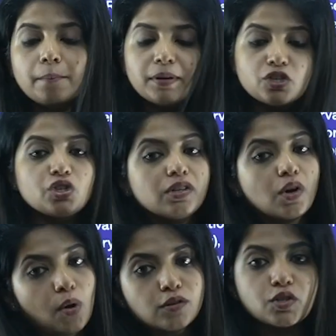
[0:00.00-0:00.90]
picture
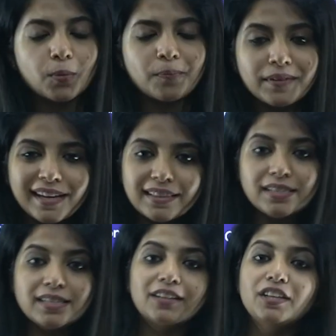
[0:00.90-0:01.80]
also.
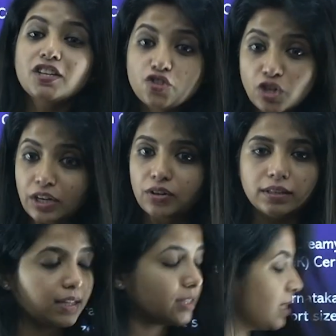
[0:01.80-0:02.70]
These are the general
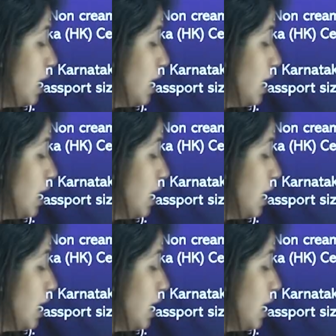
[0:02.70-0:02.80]
things.